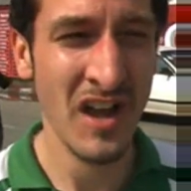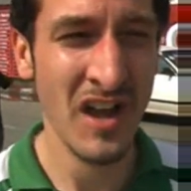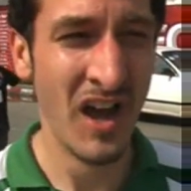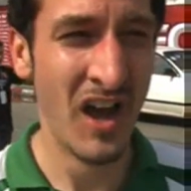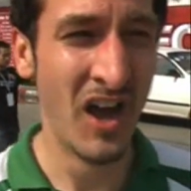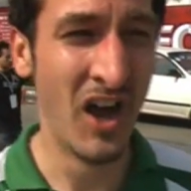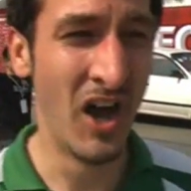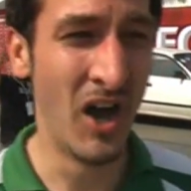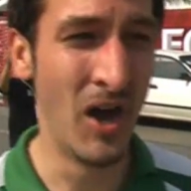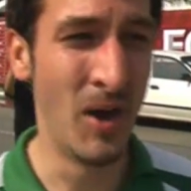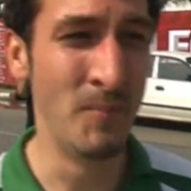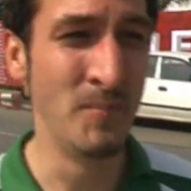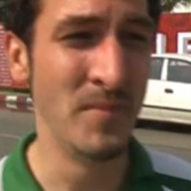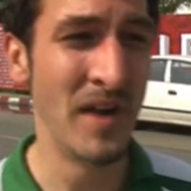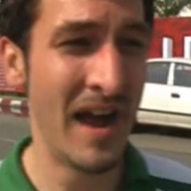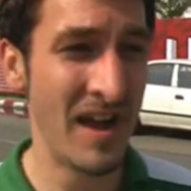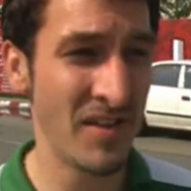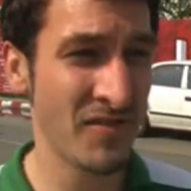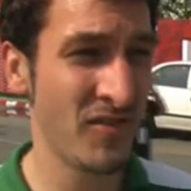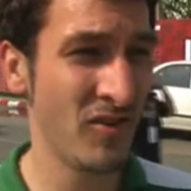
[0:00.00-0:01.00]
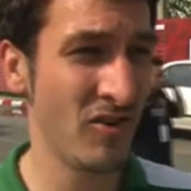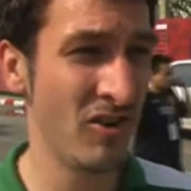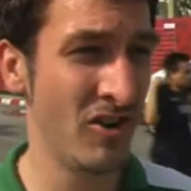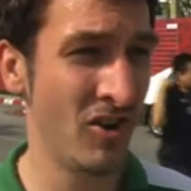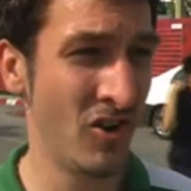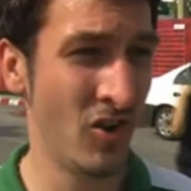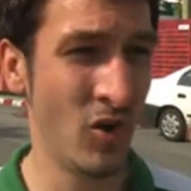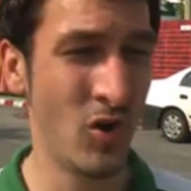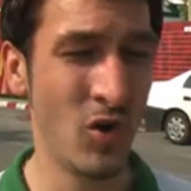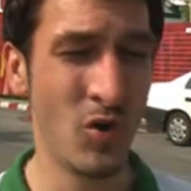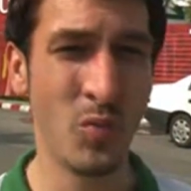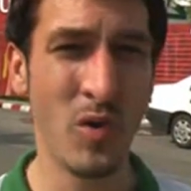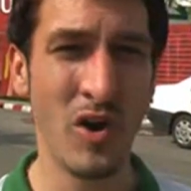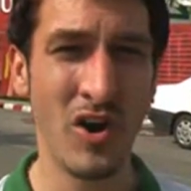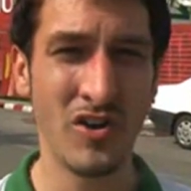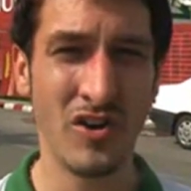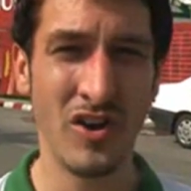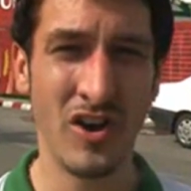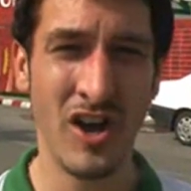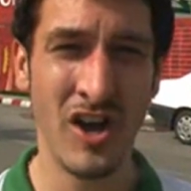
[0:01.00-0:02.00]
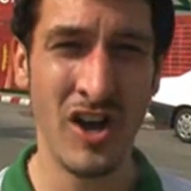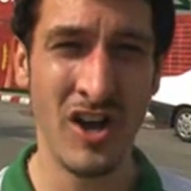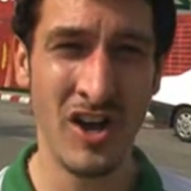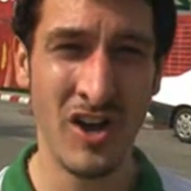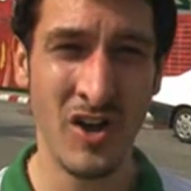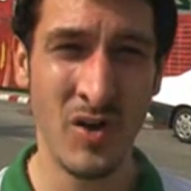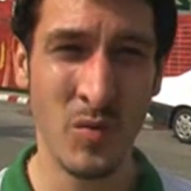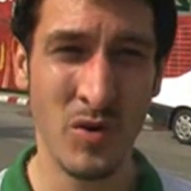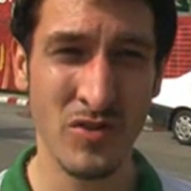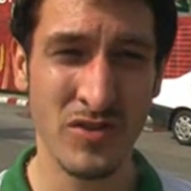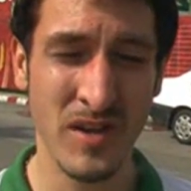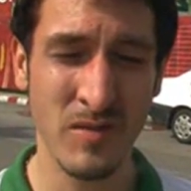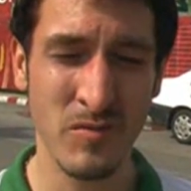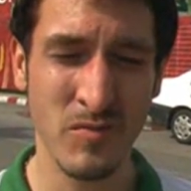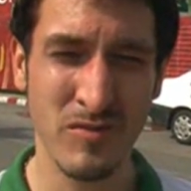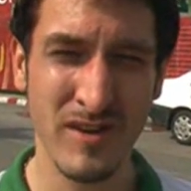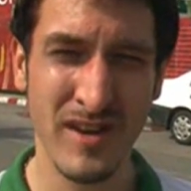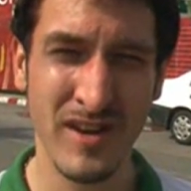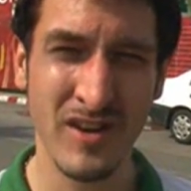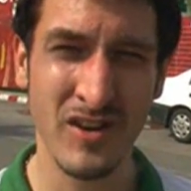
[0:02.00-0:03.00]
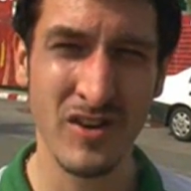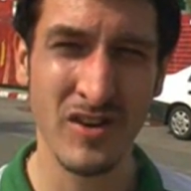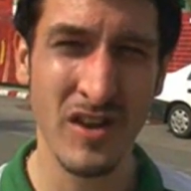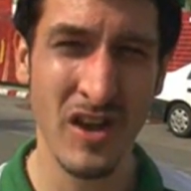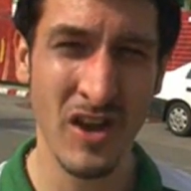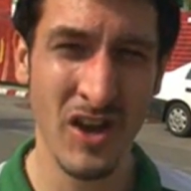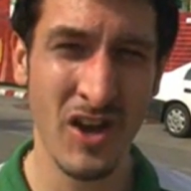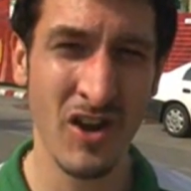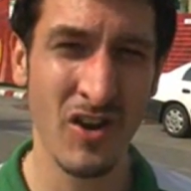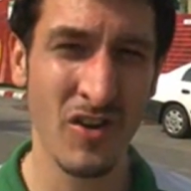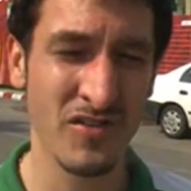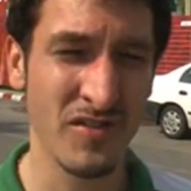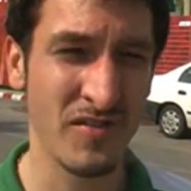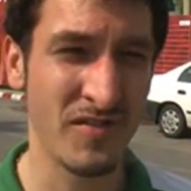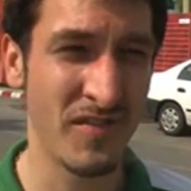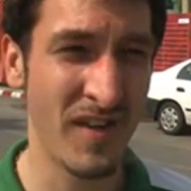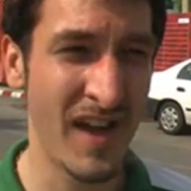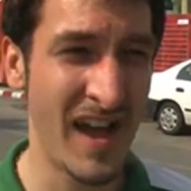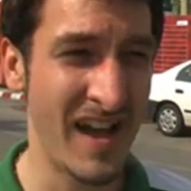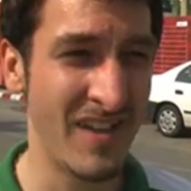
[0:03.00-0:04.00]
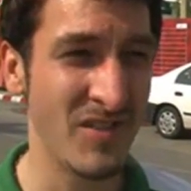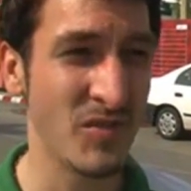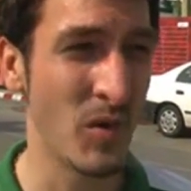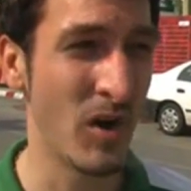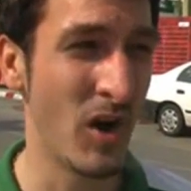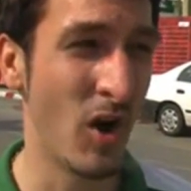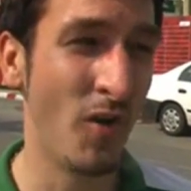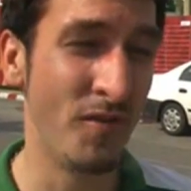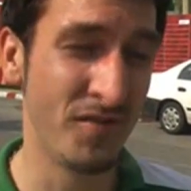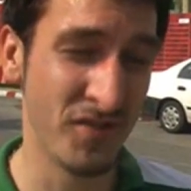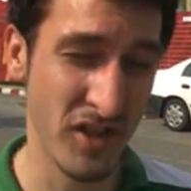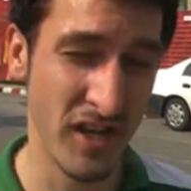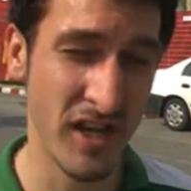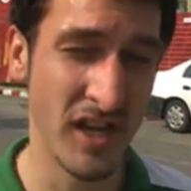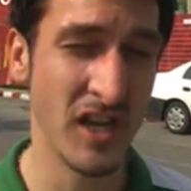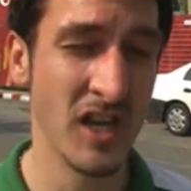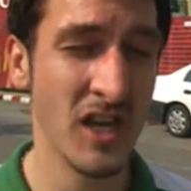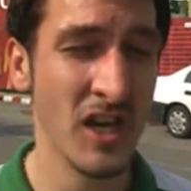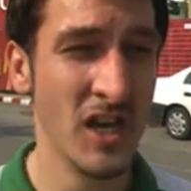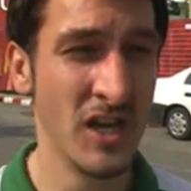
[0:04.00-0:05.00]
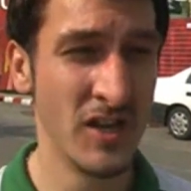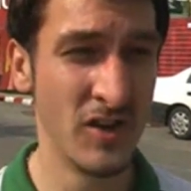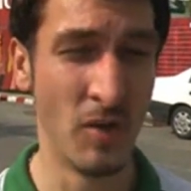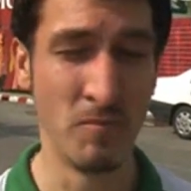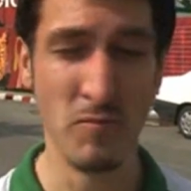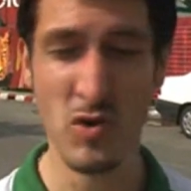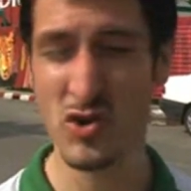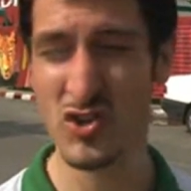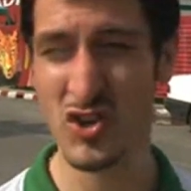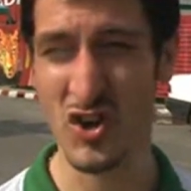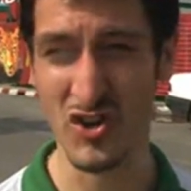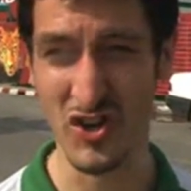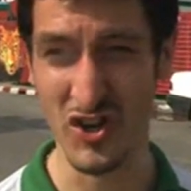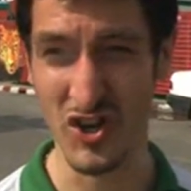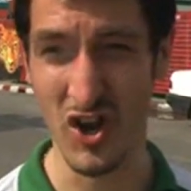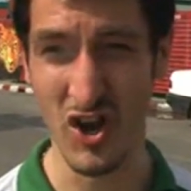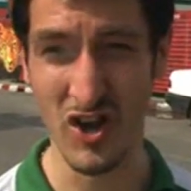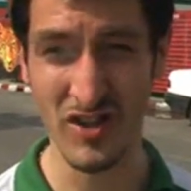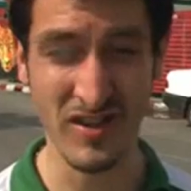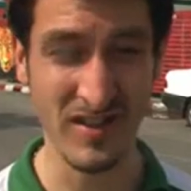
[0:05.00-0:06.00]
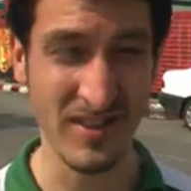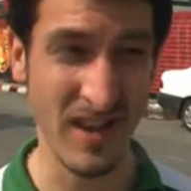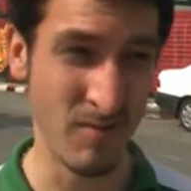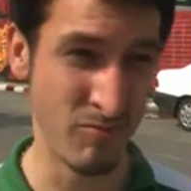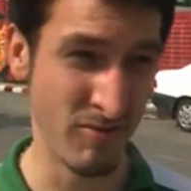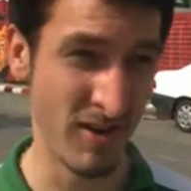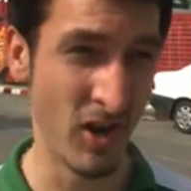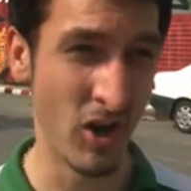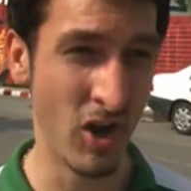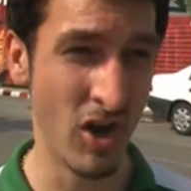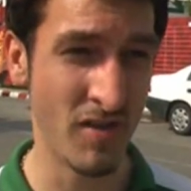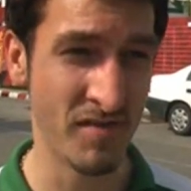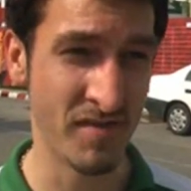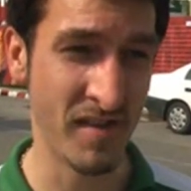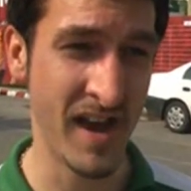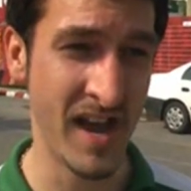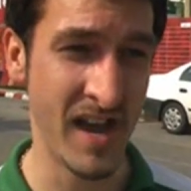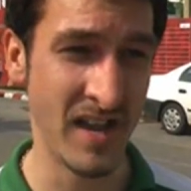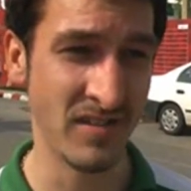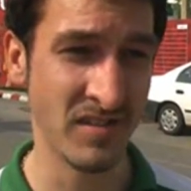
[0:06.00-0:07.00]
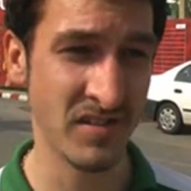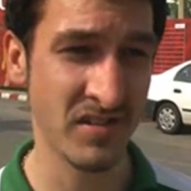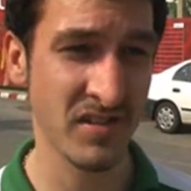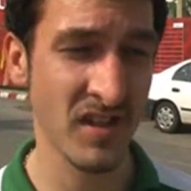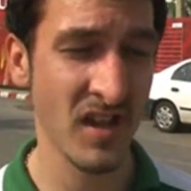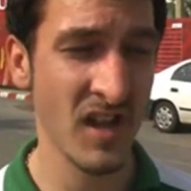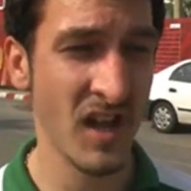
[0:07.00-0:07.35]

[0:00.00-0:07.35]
As for what teams bring lots of fans, well, obviously you have Muang Thong United, they bring a lot of fans.